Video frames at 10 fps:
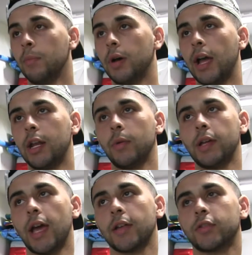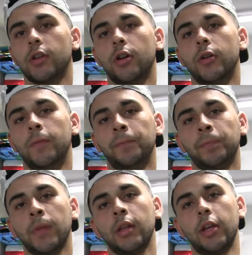But anyway, yeah, so
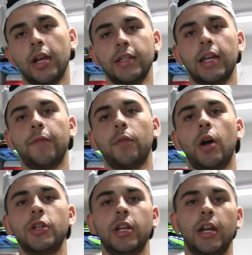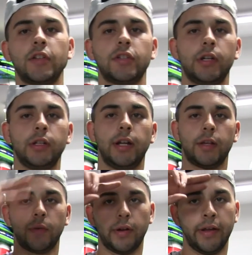thank you guys again for watching, and I'll see you on the
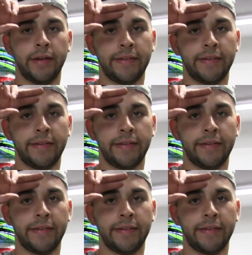next one.